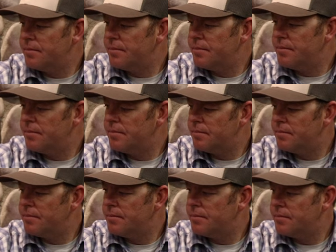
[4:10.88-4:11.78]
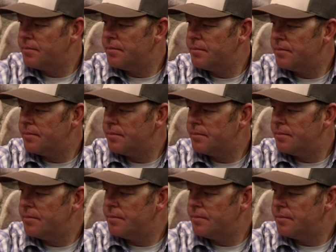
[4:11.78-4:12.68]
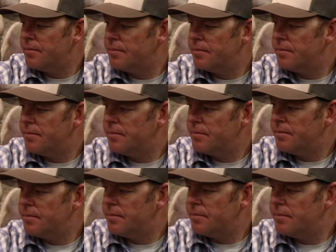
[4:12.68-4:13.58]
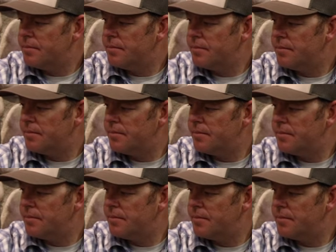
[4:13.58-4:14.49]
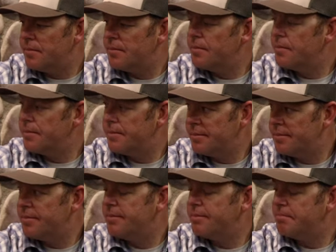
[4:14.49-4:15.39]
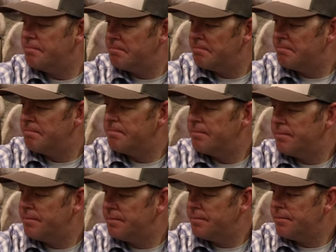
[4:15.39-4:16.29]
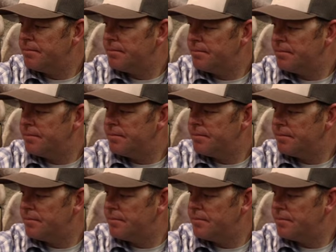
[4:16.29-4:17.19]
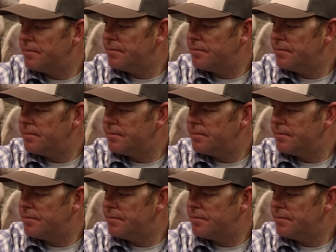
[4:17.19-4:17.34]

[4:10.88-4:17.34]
No words are spoken by the person on screen.